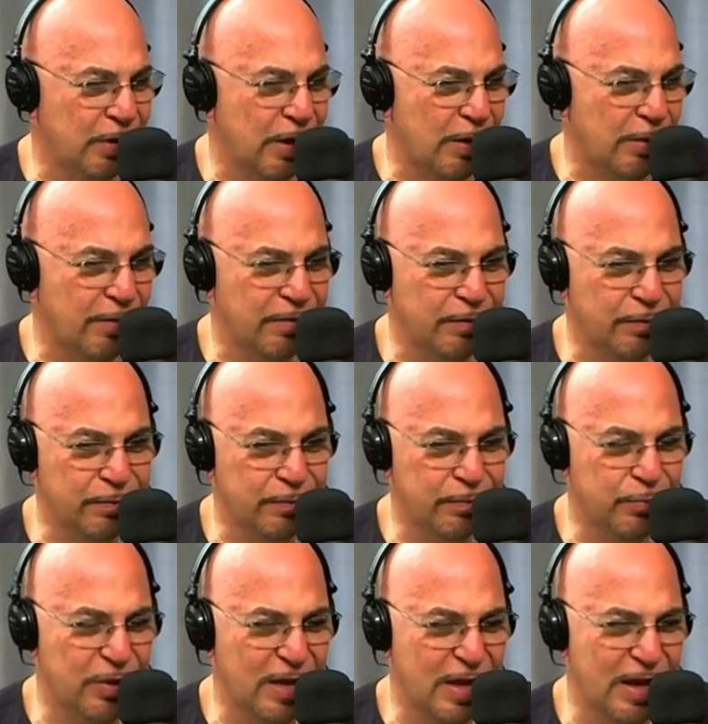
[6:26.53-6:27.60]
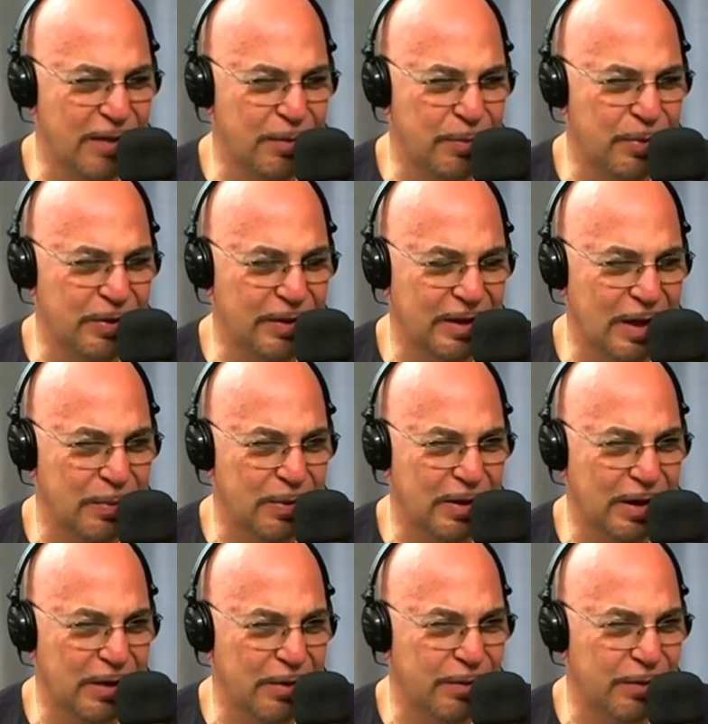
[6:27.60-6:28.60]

you know however you put that in a building that big.